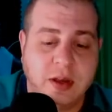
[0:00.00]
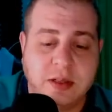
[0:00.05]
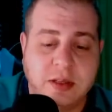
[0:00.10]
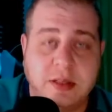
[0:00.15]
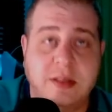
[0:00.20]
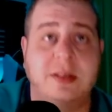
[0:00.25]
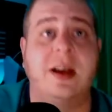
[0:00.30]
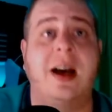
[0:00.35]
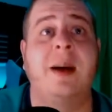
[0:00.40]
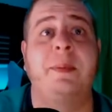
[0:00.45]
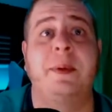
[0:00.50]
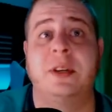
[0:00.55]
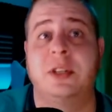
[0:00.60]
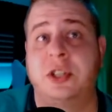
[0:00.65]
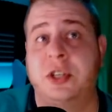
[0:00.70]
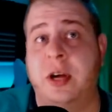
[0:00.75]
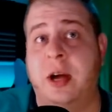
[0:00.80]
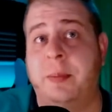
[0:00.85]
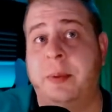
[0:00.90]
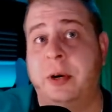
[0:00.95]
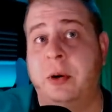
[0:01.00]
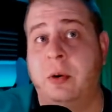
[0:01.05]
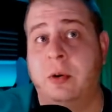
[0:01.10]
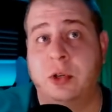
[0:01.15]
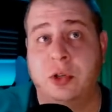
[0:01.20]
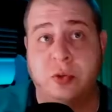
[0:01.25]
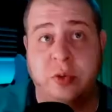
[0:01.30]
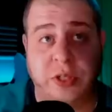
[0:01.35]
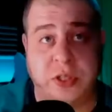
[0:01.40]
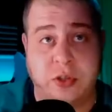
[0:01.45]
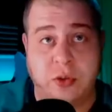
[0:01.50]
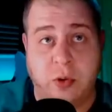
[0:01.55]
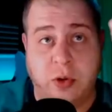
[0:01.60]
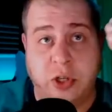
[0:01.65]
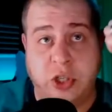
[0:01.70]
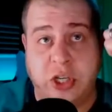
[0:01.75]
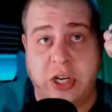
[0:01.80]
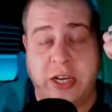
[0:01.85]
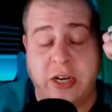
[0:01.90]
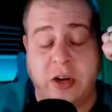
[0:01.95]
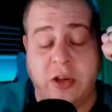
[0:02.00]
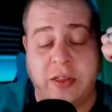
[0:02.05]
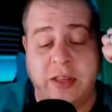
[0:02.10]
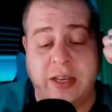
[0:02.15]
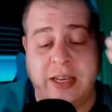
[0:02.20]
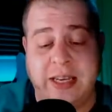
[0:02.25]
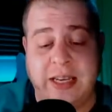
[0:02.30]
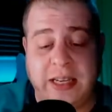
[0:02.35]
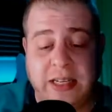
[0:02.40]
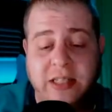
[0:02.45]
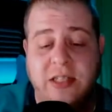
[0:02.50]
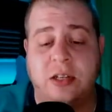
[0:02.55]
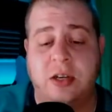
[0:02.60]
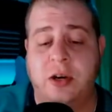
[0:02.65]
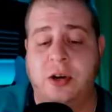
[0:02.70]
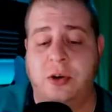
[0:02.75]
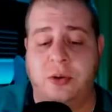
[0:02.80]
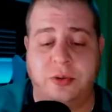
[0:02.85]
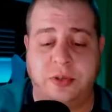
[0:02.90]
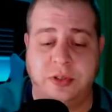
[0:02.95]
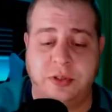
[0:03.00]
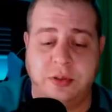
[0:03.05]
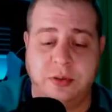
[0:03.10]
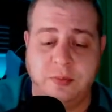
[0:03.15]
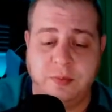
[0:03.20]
Stop and Shop, a grocery store chain on the East Coast.